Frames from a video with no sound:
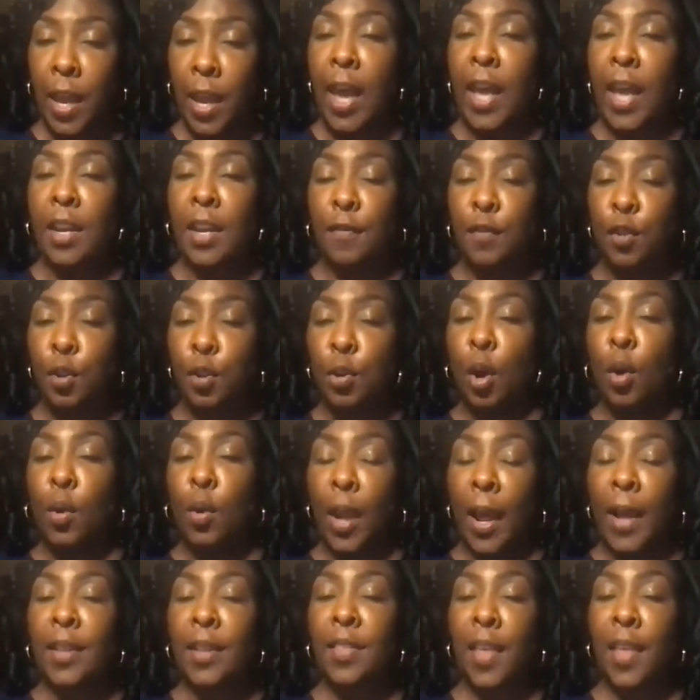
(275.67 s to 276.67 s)
And if you don't
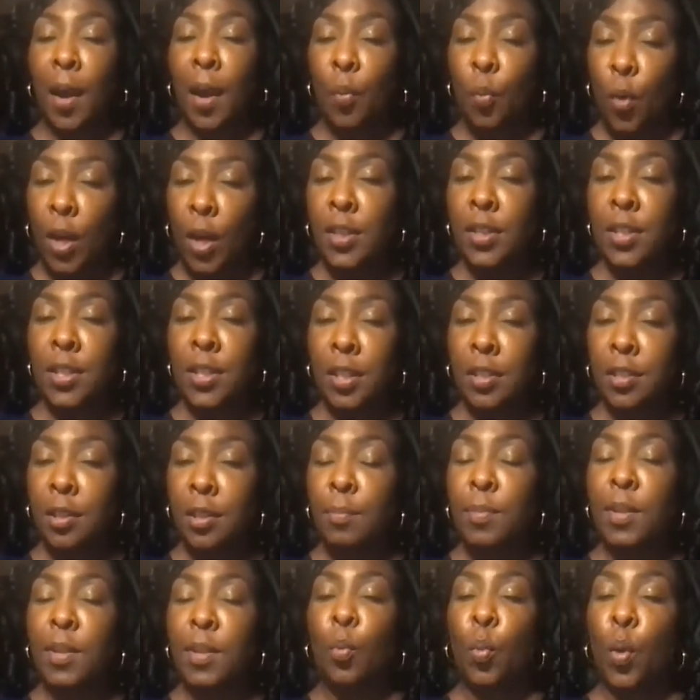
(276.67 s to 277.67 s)
like that one
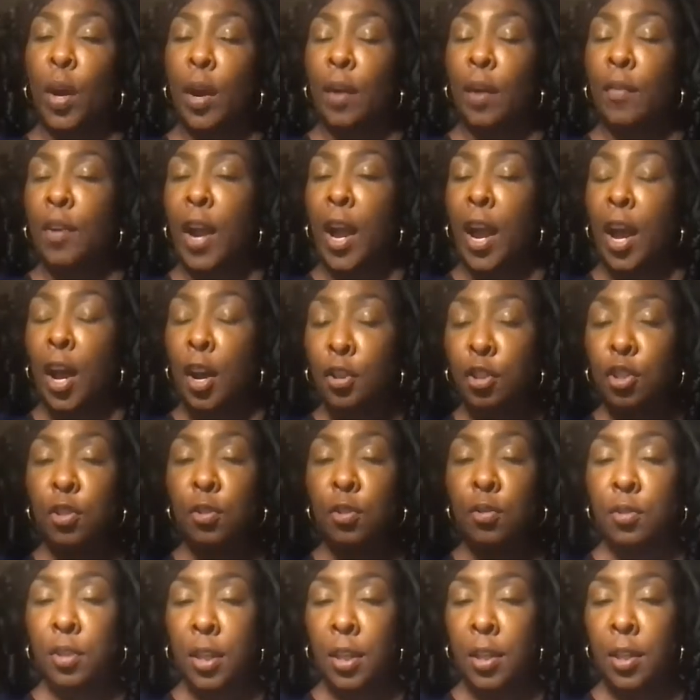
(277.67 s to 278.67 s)
system, then wherever else
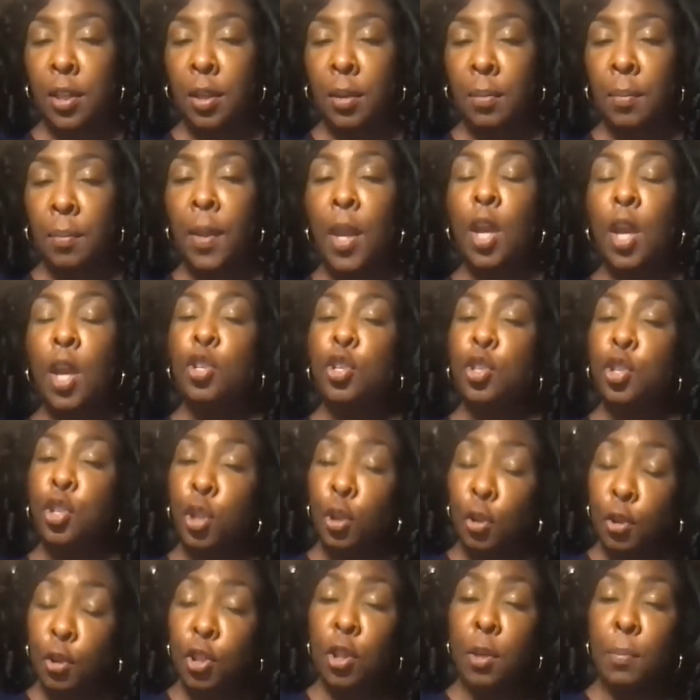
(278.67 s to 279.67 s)
you send them,
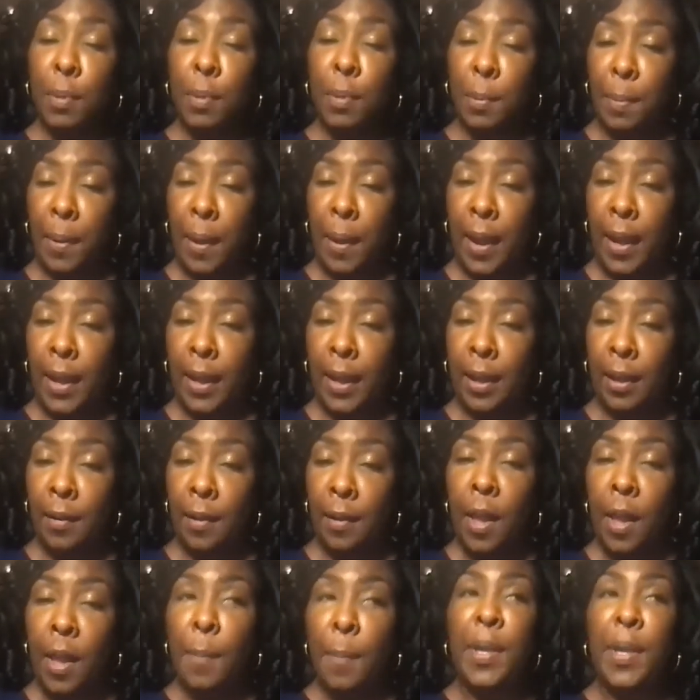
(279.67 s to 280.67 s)
you should be paying it,
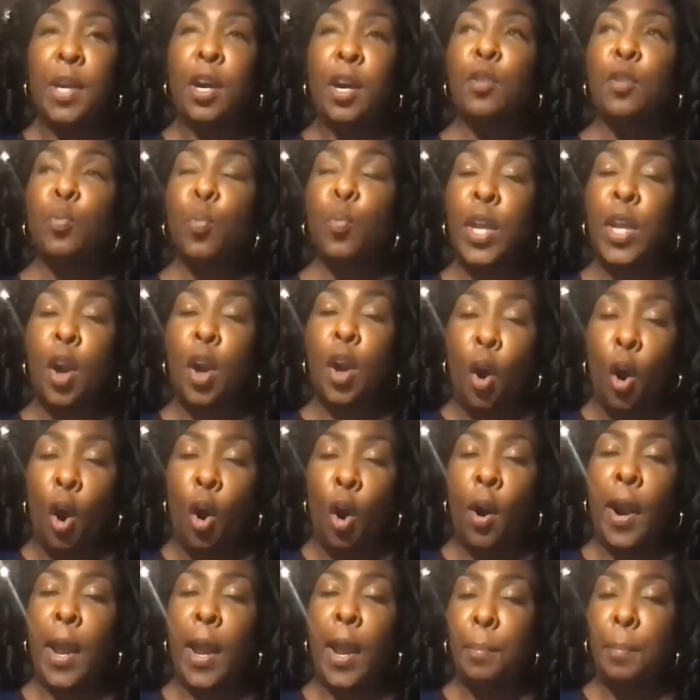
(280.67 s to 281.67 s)
because we
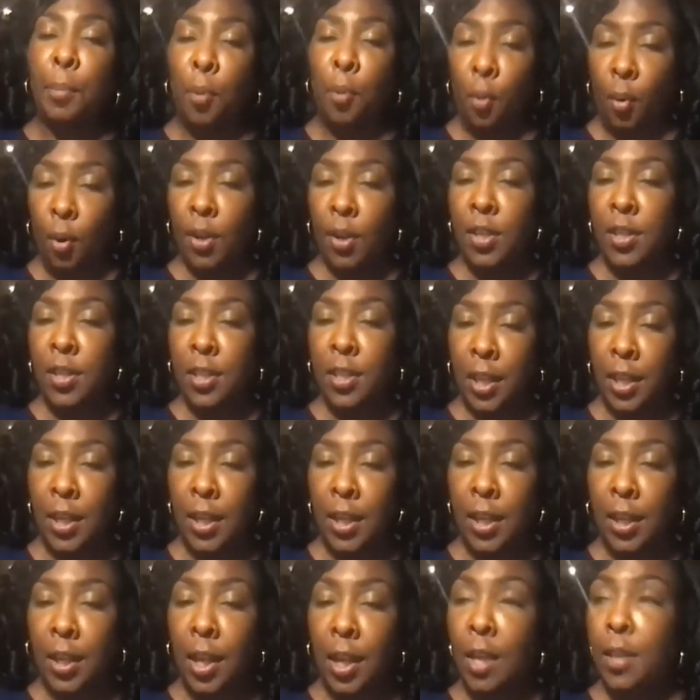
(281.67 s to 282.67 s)
are a poor
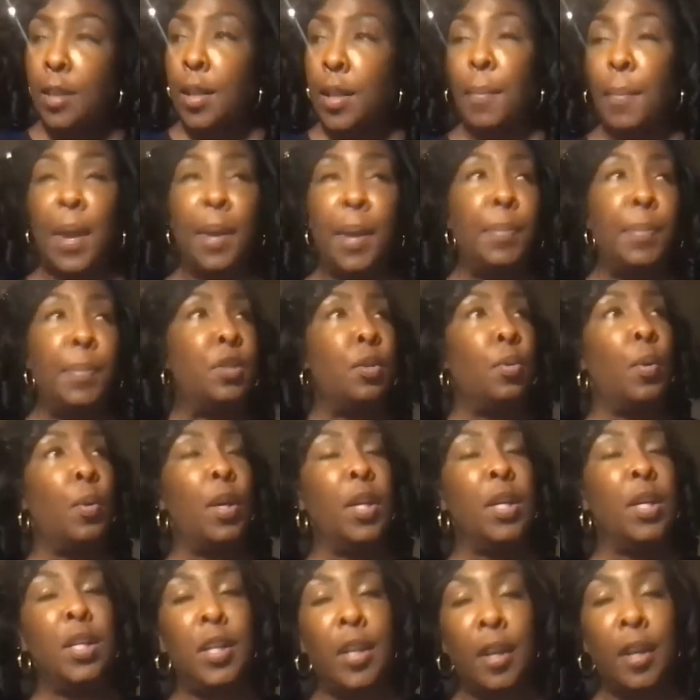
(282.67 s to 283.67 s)
city. Now, maybe
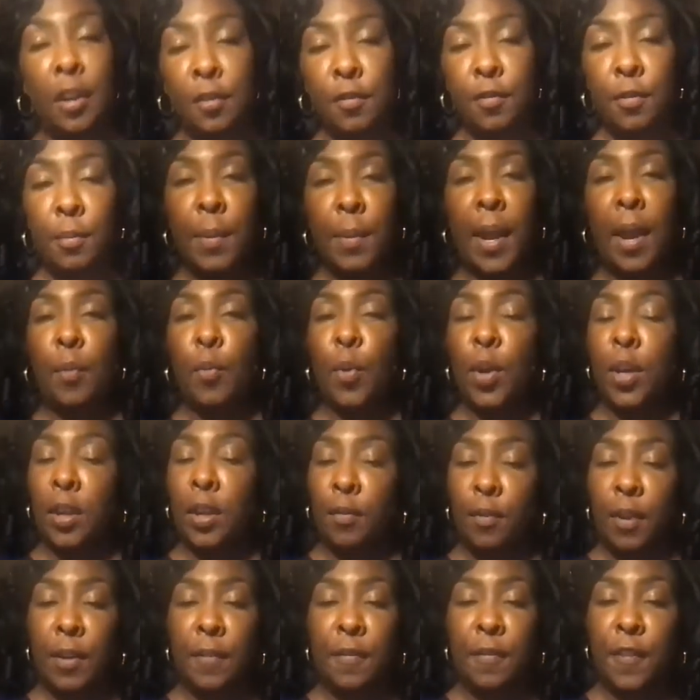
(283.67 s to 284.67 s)
20 years from now, we
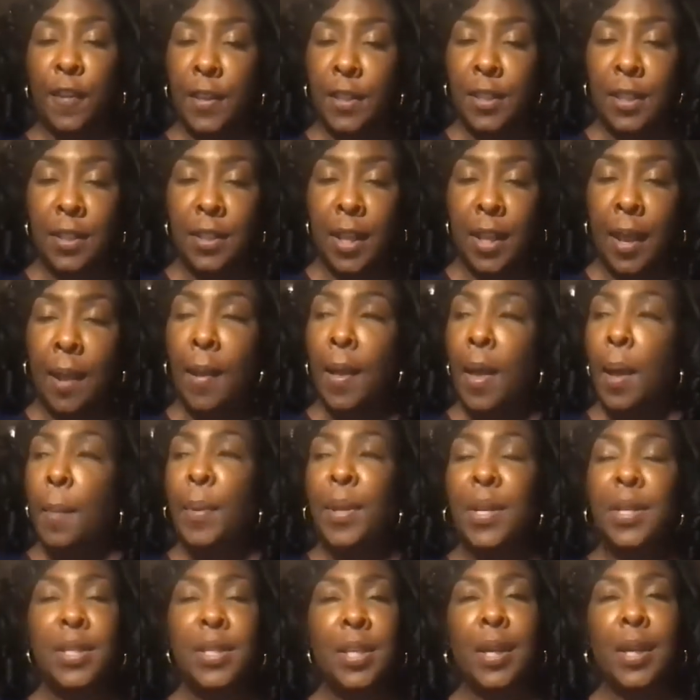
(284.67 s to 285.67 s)
can revisit that,
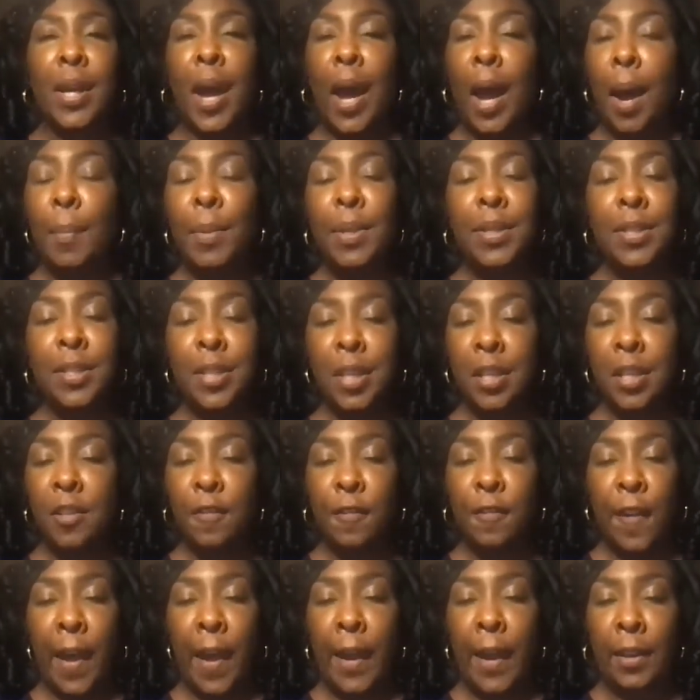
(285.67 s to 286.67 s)
but it's a common
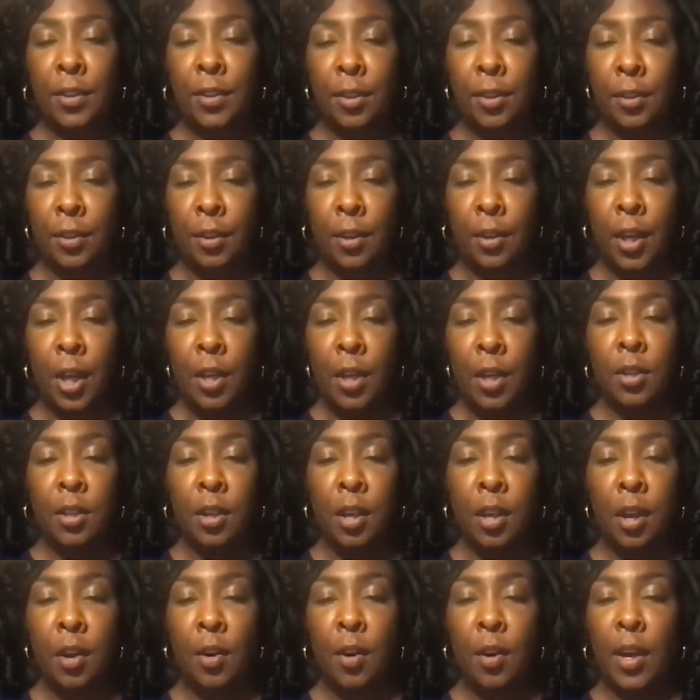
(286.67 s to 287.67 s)
sense factor,
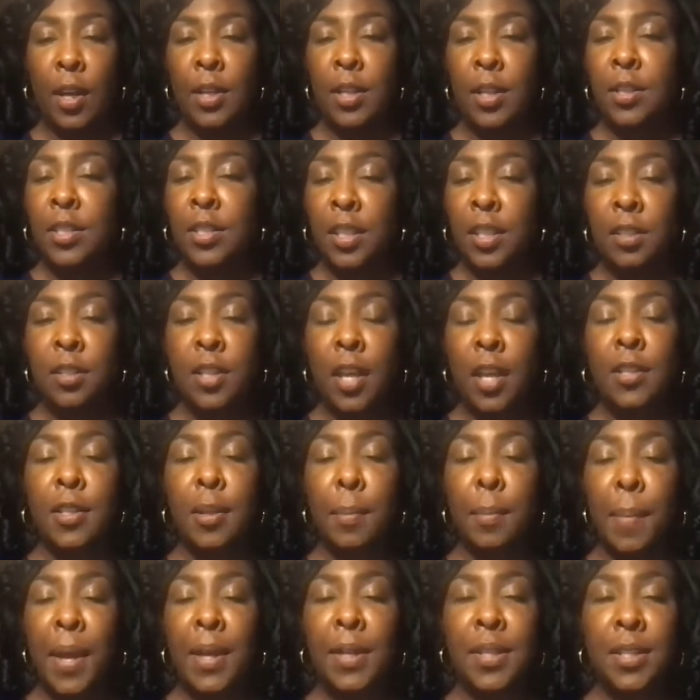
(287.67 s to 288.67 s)
and it just
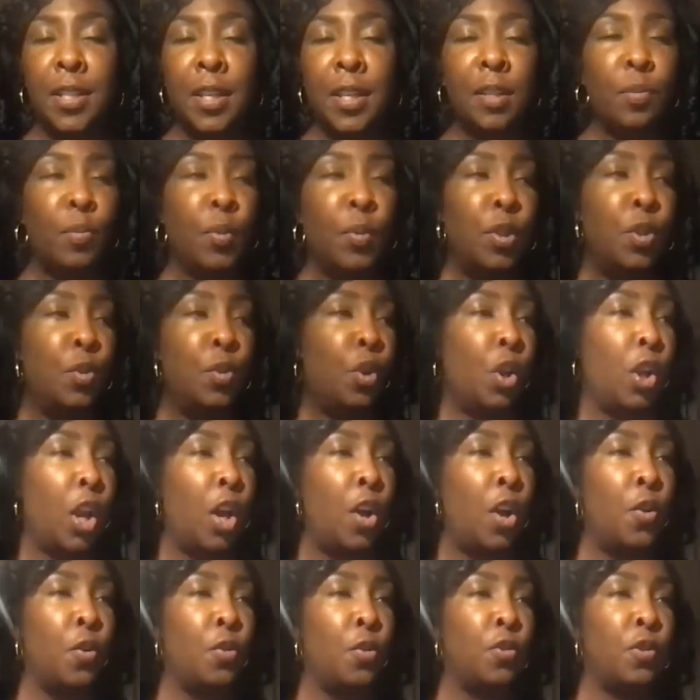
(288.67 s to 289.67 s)
doesn't make sense when you
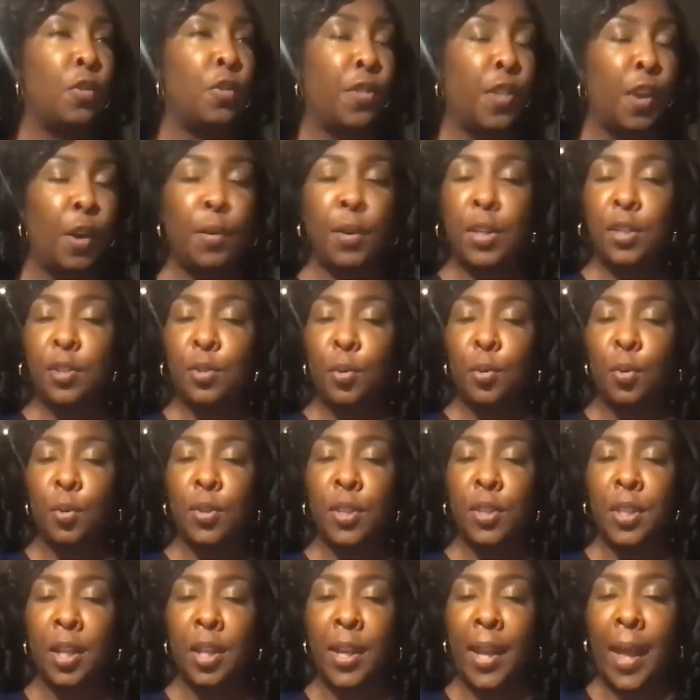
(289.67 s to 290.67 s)
close 30
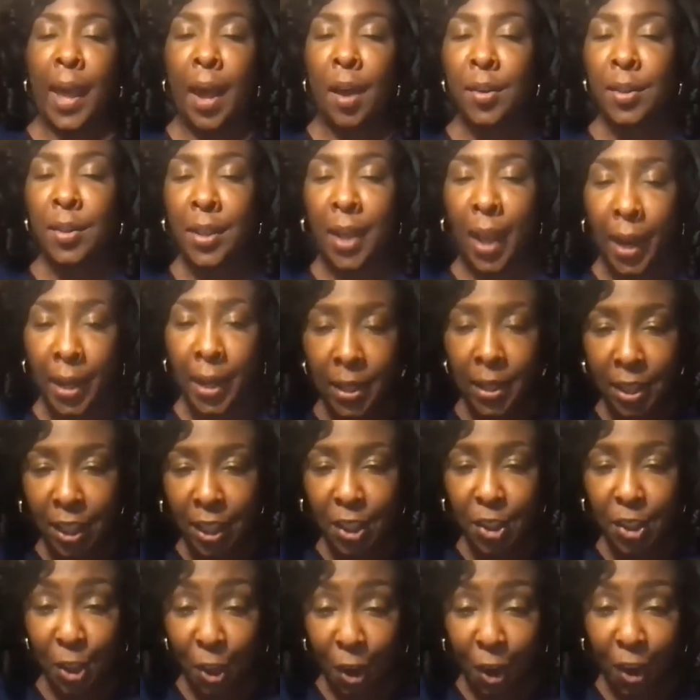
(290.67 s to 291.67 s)
schools and allow
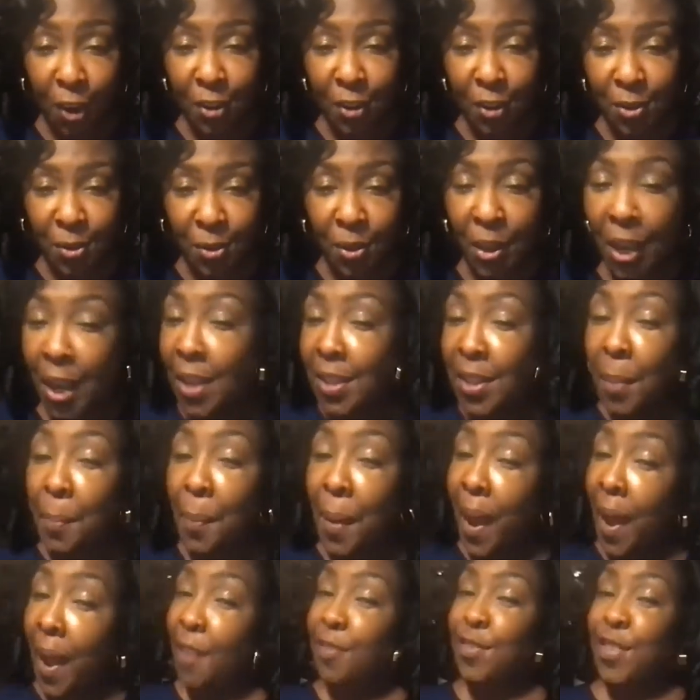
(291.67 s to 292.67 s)
90 charter schools. The
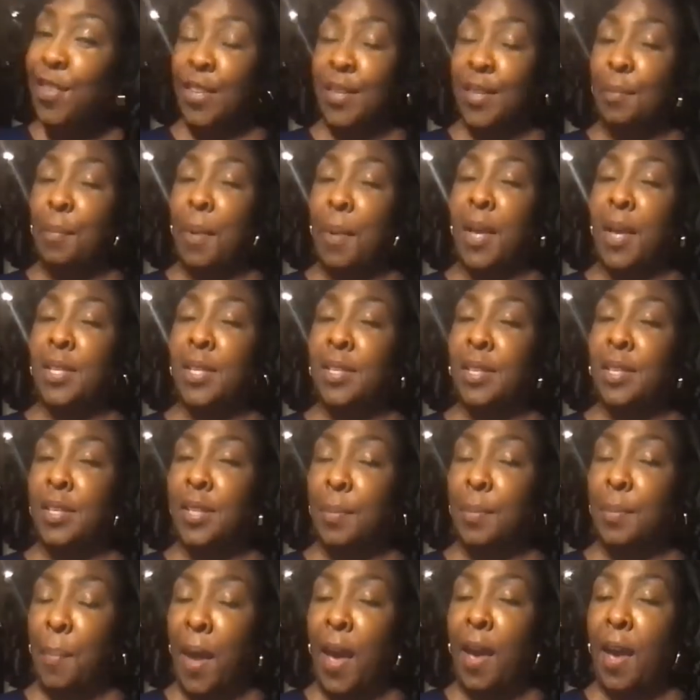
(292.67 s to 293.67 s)
math doesn't make
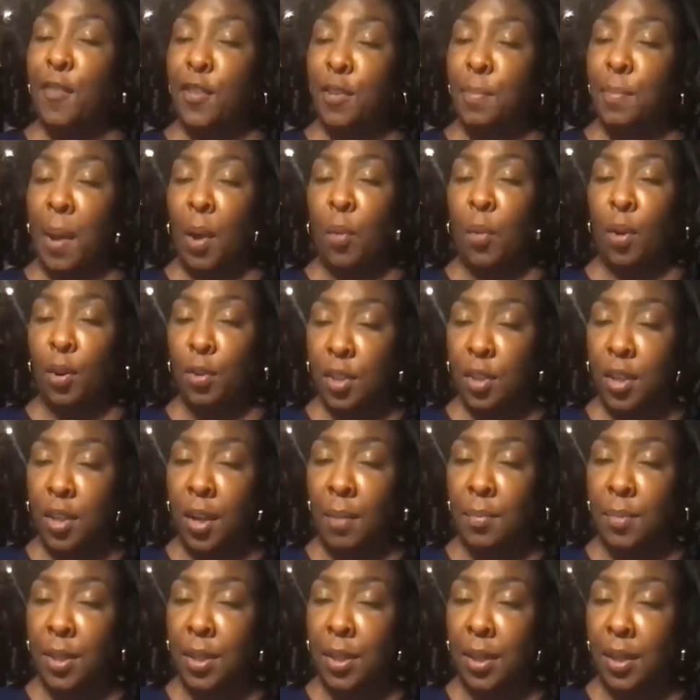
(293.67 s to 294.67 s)
sense. And math is my worst
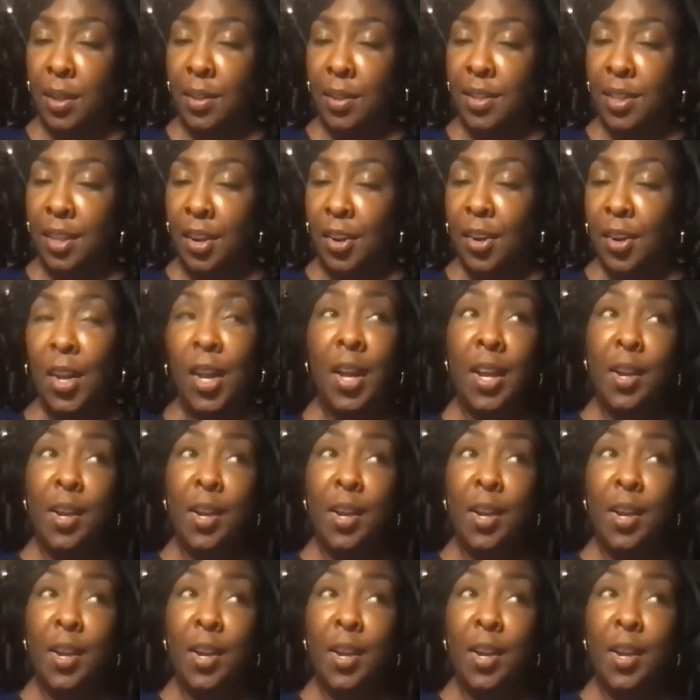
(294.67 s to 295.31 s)
subject. So